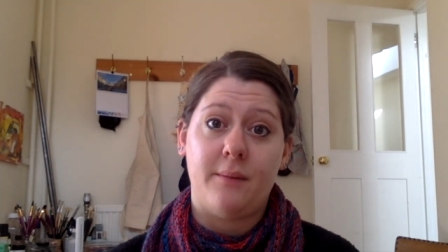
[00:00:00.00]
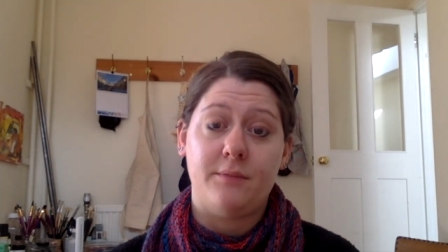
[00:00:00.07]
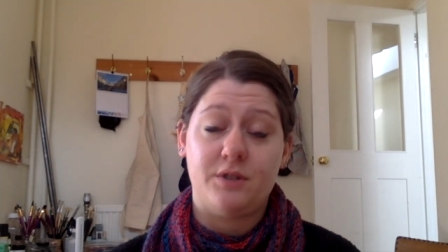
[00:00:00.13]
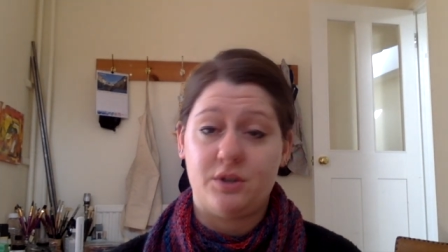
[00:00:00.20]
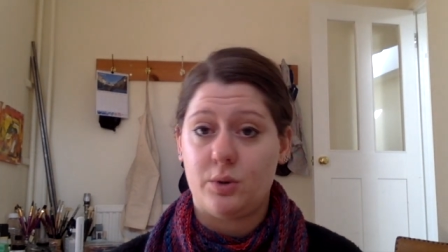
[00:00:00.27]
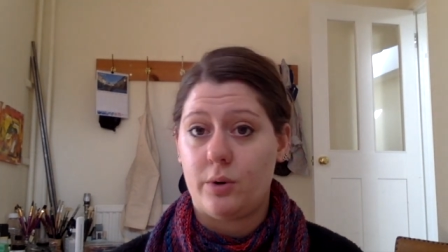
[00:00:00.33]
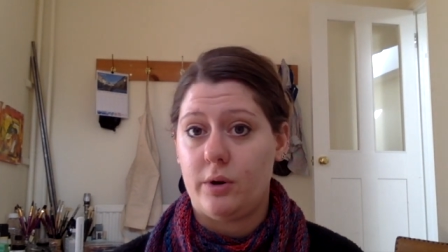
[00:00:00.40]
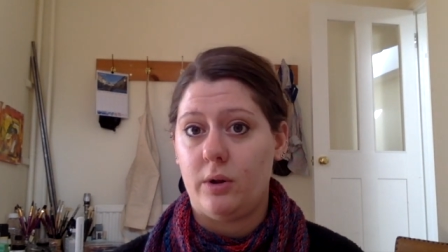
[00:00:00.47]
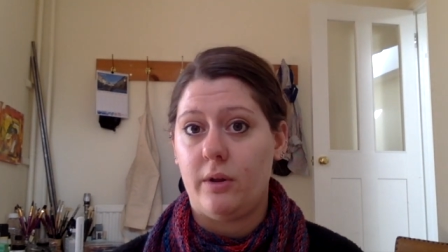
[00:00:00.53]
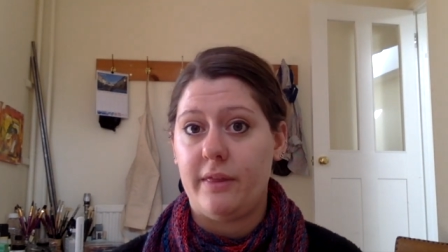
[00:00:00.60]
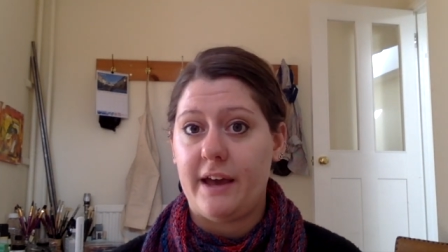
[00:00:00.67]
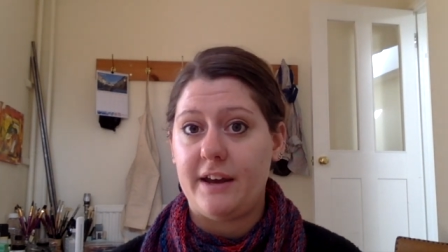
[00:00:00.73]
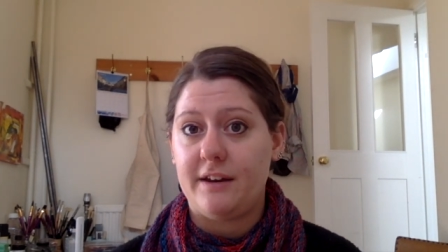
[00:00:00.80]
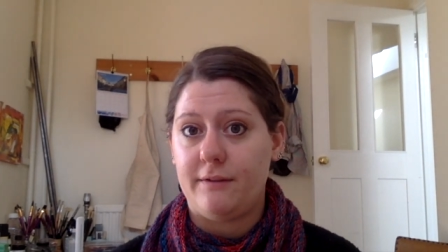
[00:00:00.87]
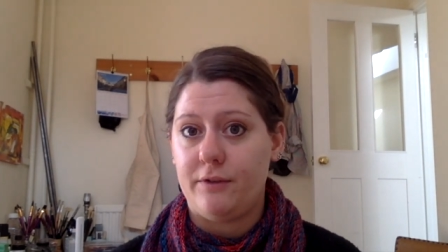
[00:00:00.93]
tutorial on
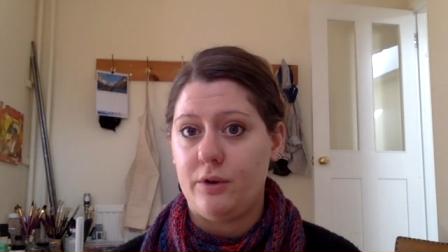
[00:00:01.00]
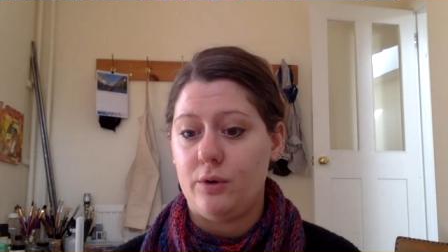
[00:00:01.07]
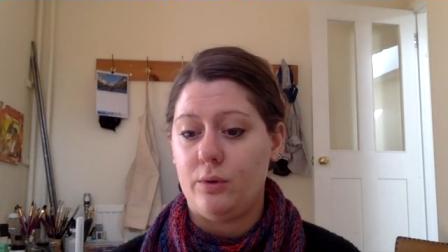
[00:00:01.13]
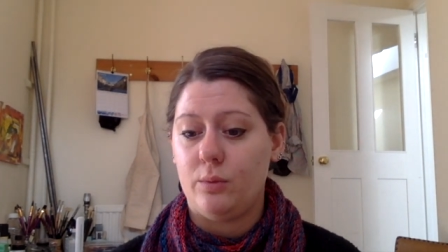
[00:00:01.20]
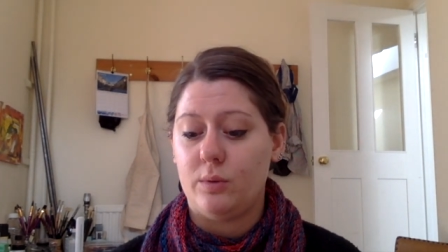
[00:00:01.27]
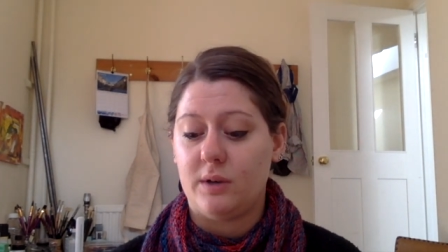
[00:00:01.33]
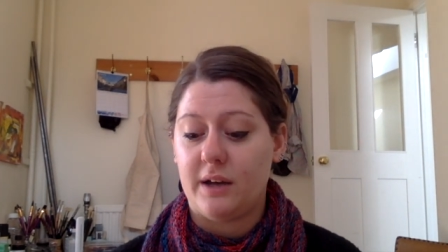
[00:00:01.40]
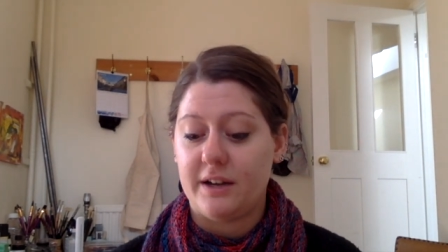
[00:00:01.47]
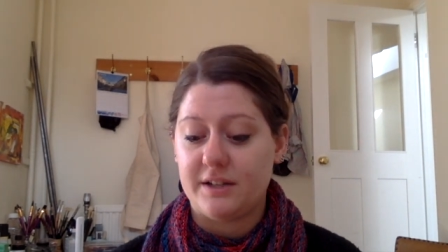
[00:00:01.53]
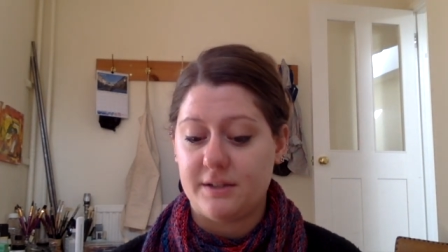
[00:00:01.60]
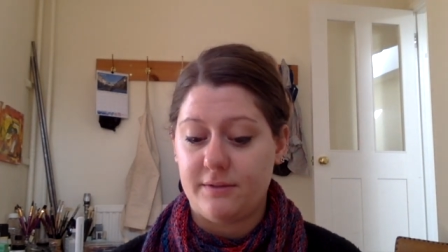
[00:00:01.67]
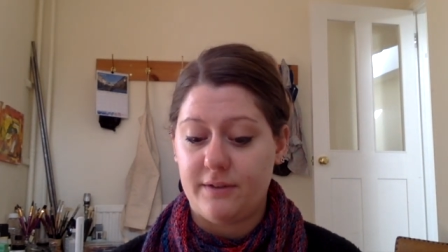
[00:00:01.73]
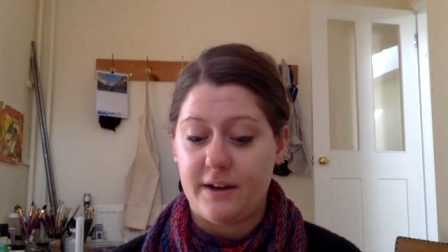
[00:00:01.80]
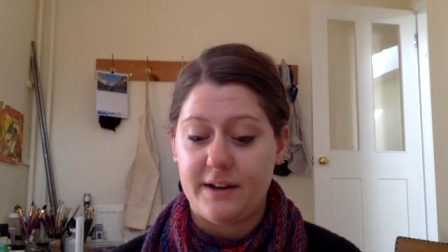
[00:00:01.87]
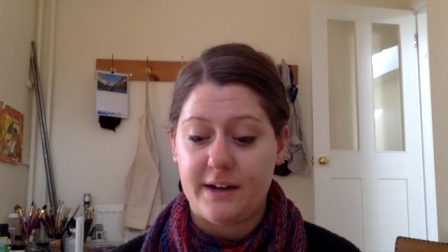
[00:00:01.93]
that if you would like to
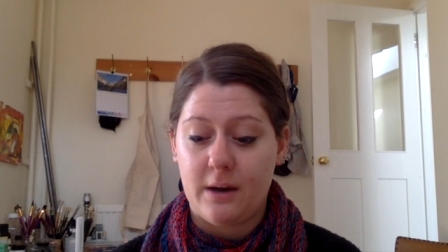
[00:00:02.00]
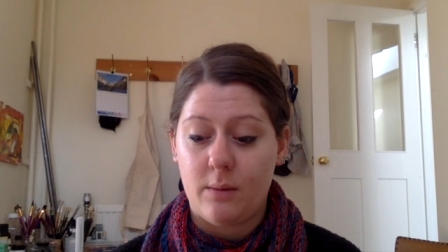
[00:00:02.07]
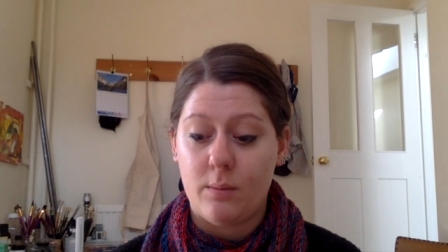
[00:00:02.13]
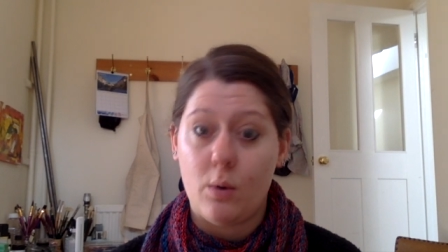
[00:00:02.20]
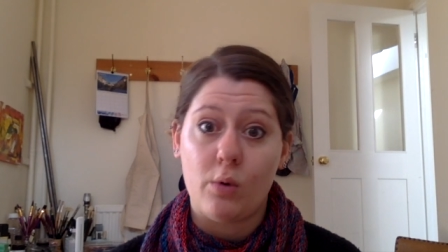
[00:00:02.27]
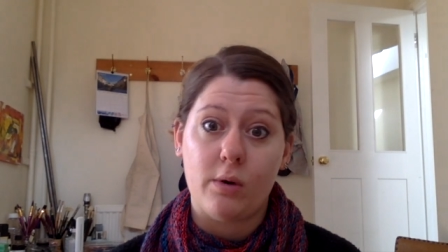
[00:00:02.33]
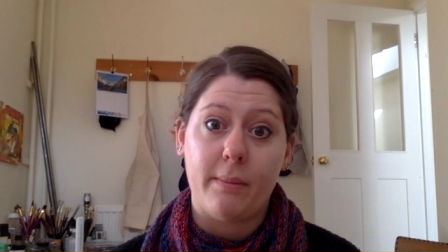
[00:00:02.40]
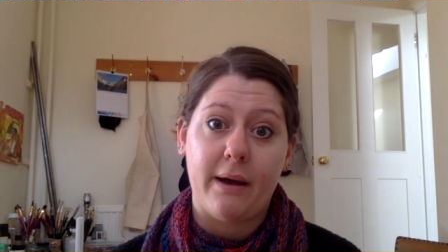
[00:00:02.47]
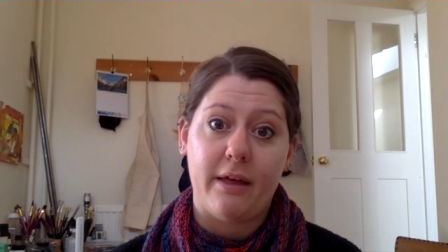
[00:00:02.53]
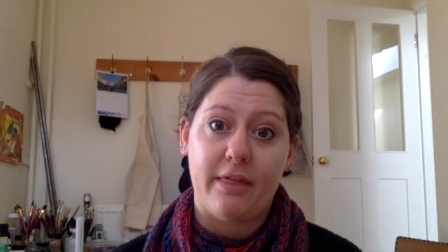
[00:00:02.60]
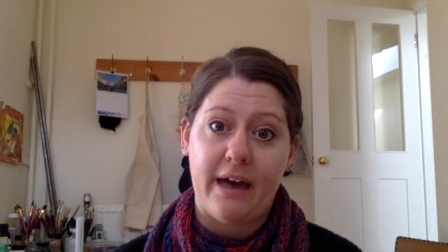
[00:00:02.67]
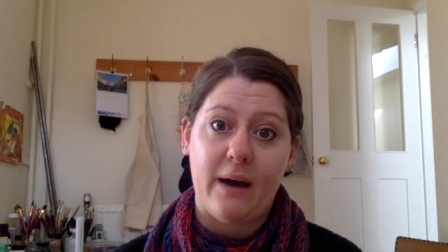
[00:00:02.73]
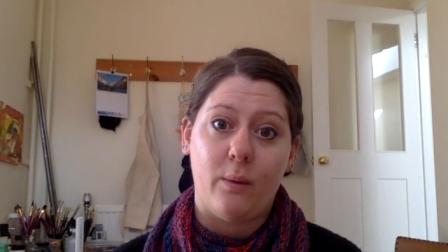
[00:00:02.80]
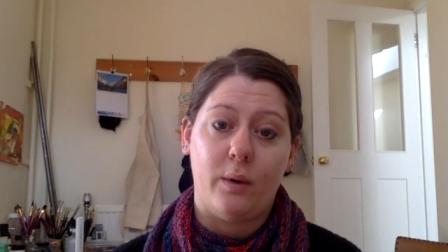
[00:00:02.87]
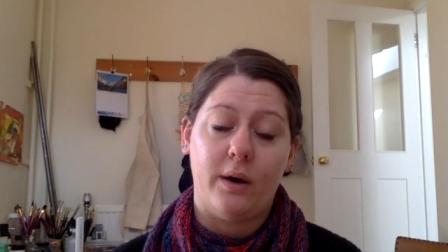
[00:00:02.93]
find out more about
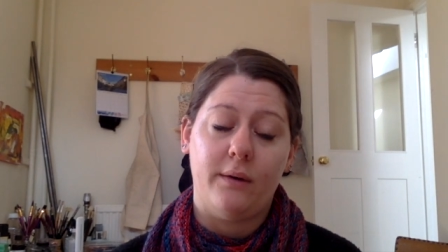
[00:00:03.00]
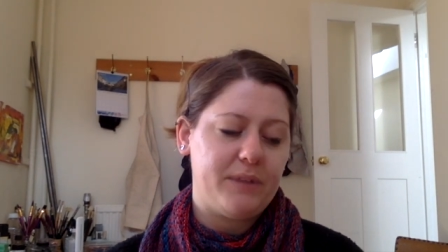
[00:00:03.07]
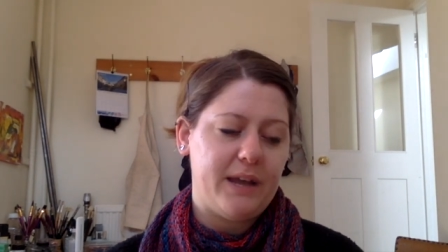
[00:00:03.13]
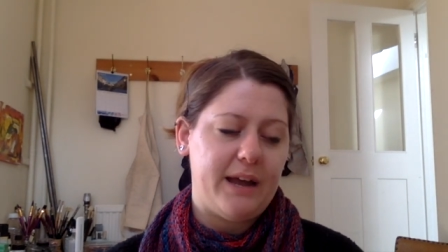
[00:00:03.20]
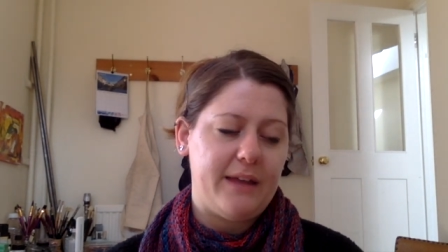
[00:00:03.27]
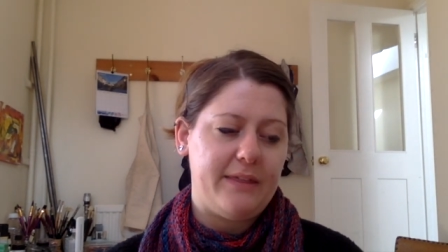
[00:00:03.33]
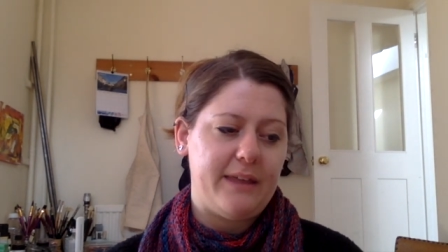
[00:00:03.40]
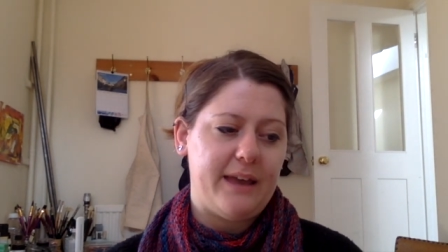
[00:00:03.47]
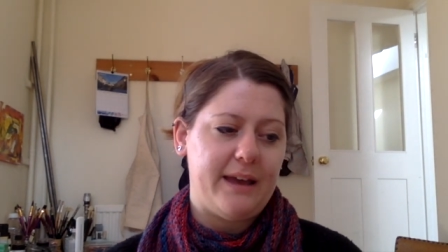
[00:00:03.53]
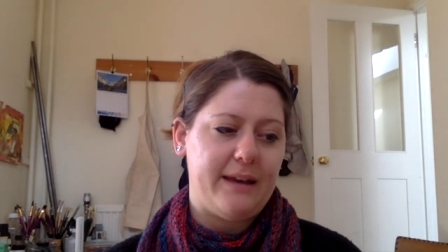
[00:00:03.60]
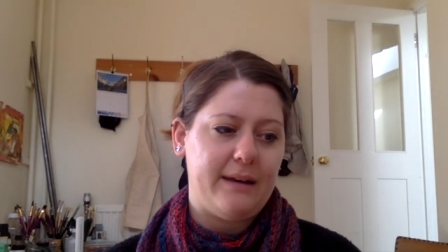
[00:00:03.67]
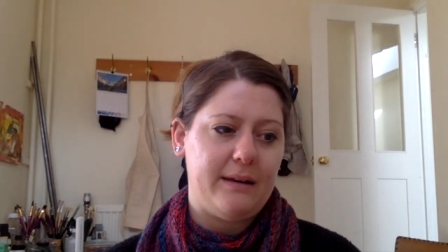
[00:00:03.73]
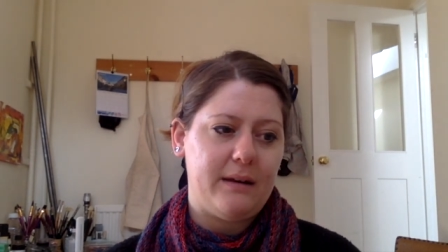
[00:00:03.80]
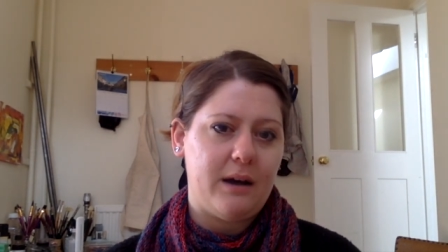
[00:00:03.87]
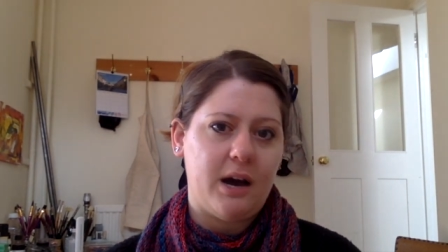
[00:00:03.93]
that one and then